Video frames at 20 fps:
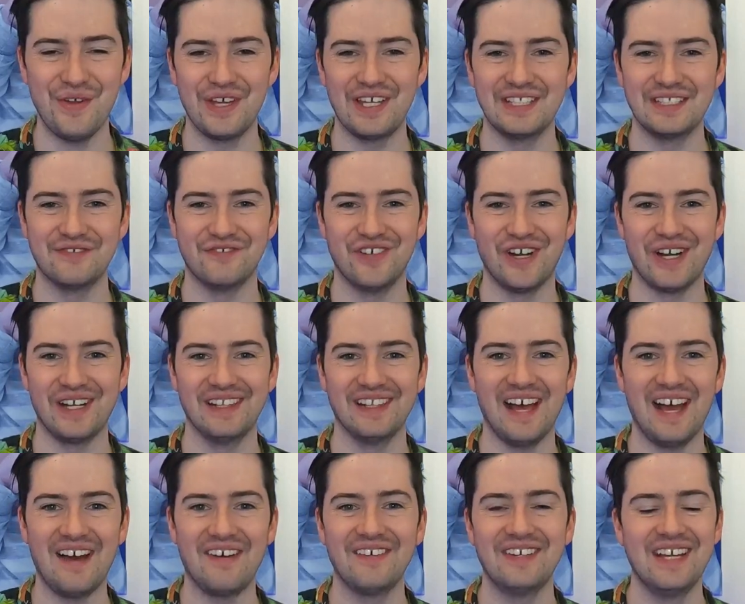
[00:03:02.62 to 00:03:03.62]
It's very
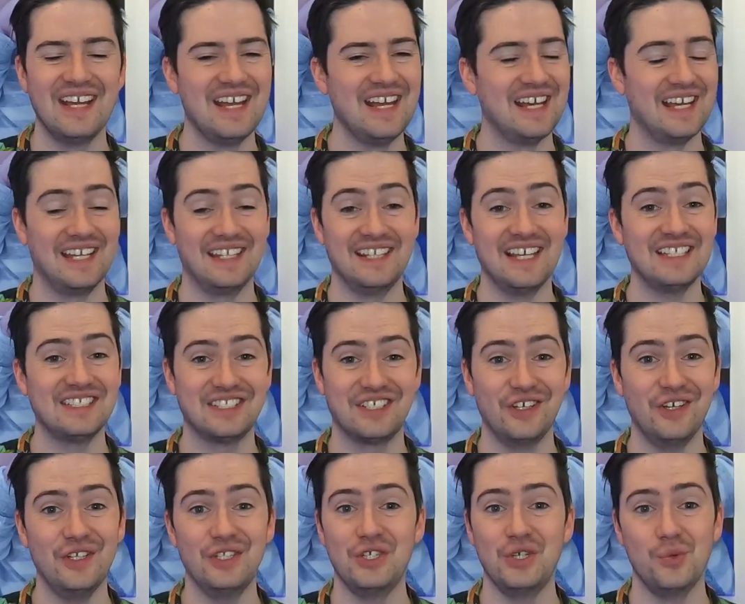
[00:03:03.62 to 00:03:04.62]
loud, and that's
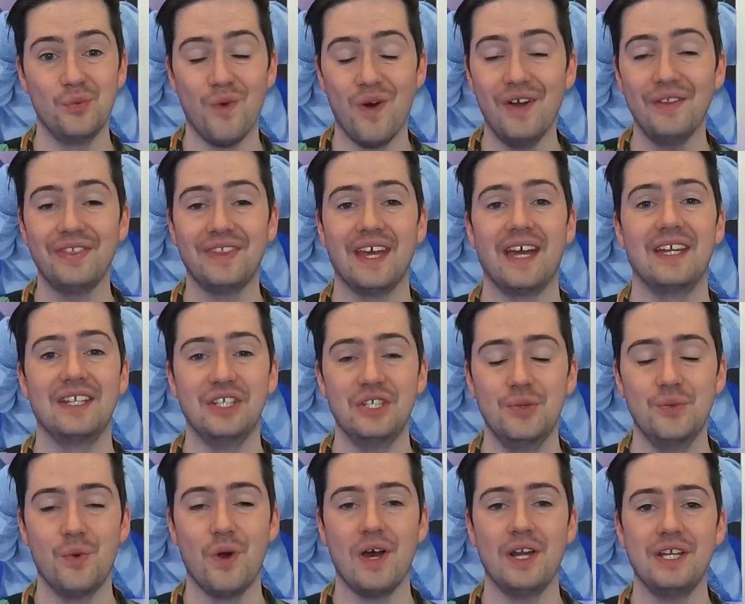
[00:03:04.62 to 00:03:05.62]
good. You want that. You
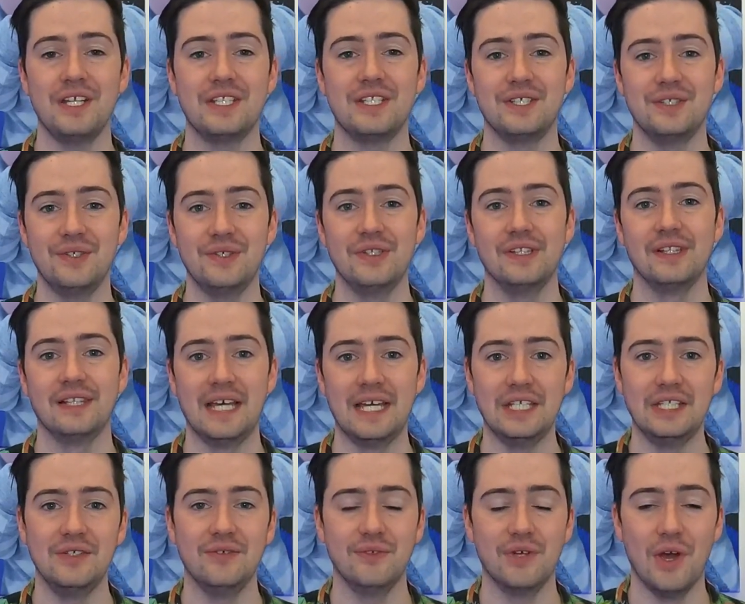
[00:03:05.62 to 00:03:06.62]
want it to let
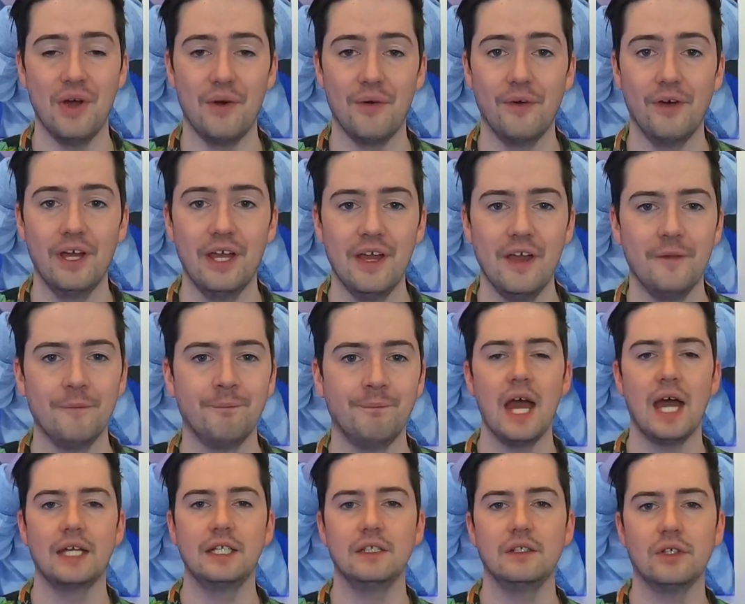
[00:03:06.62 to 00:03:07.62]
you know.
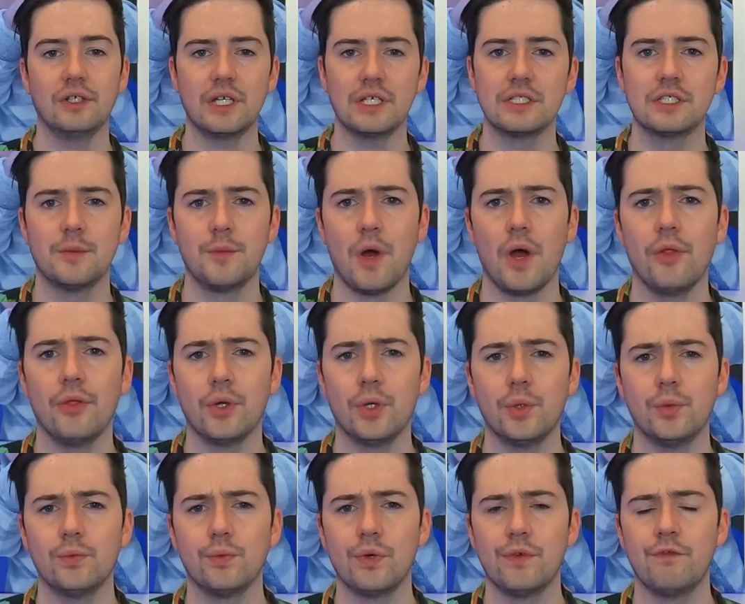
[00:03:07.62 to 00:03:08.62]
I did look at some other
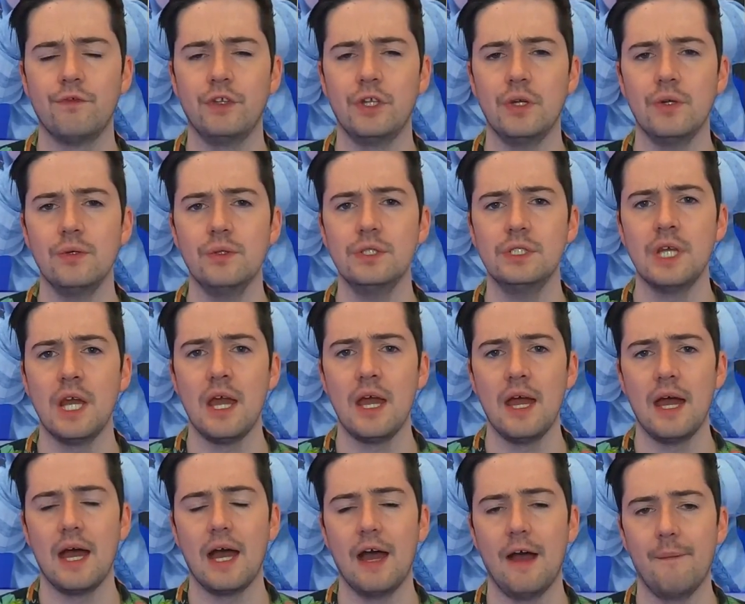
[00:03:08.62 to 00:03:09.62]
reviews
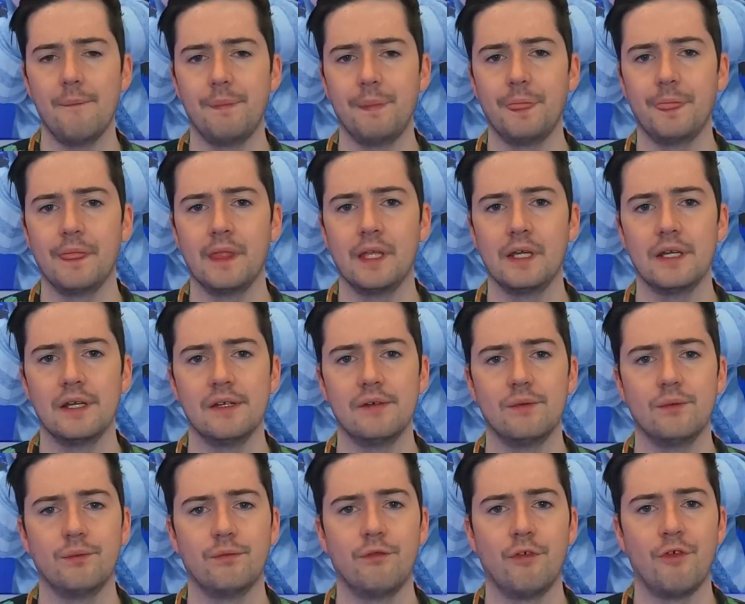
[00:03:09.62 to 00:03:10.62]

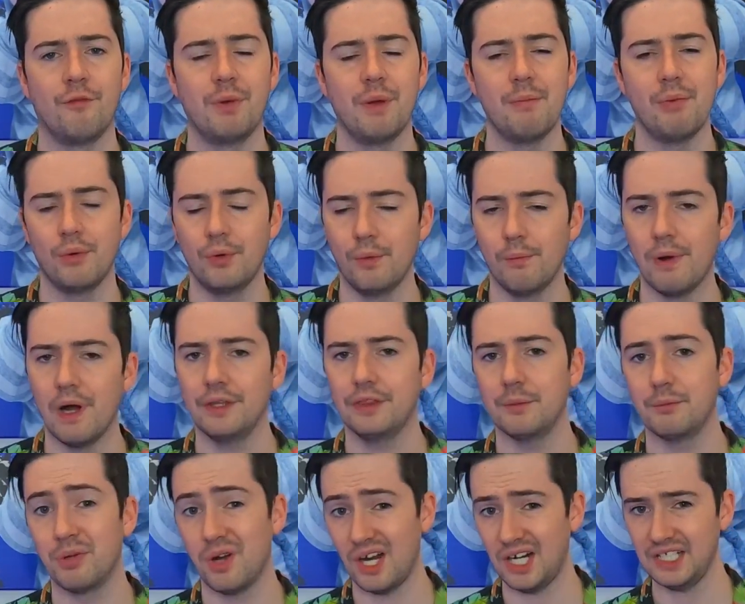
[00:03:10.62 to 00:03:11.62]
of people who bought the
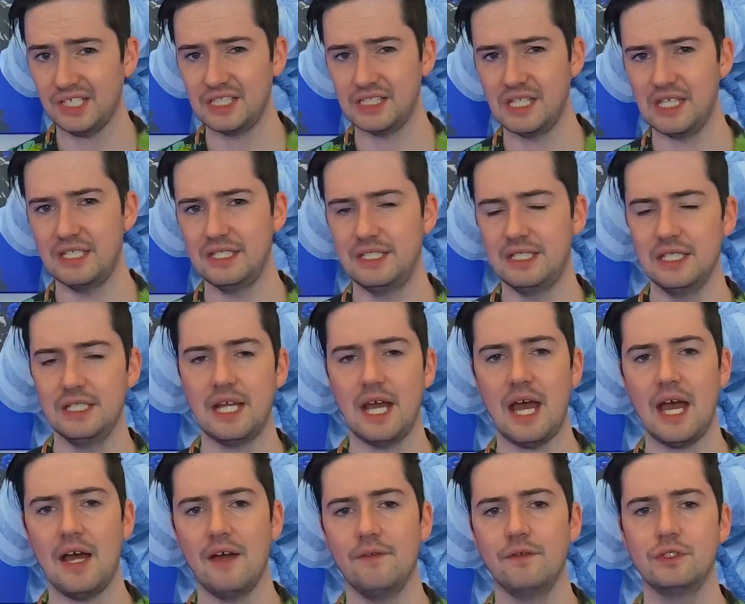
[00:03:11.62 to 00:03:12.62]
product, and they did
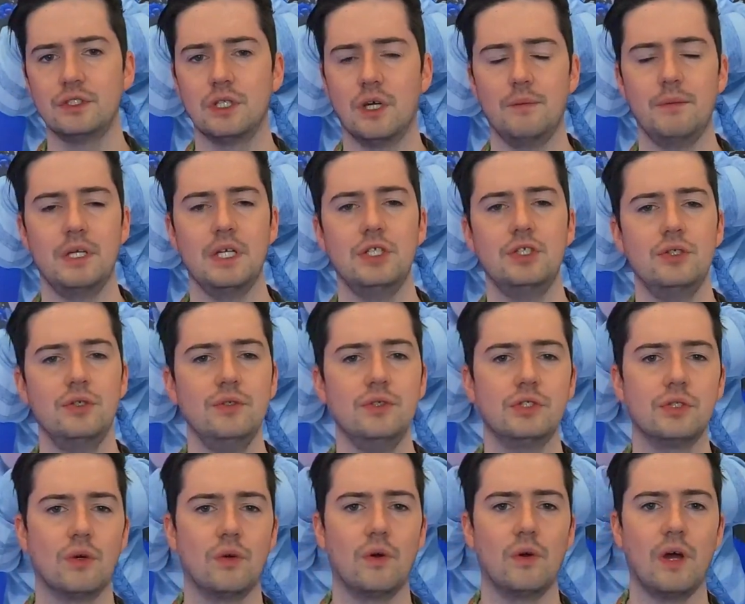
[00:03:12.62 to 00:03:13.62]
have some issues,
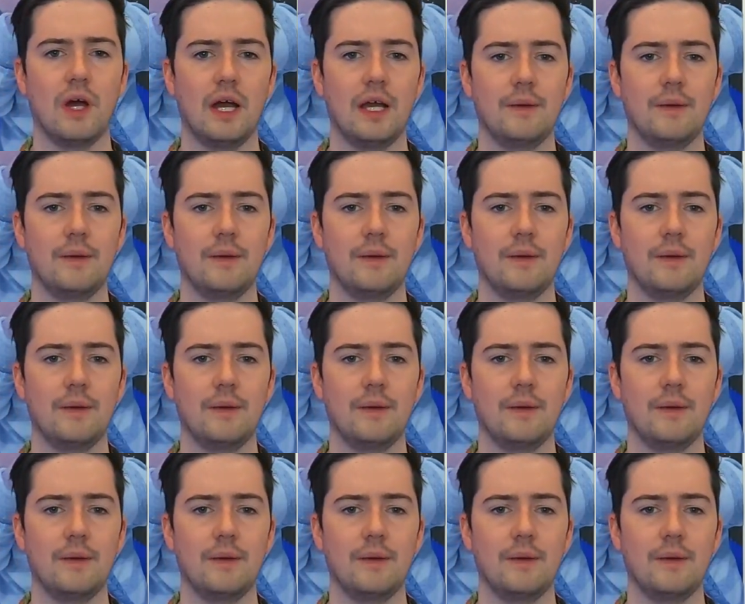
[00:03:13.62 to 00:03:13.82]
so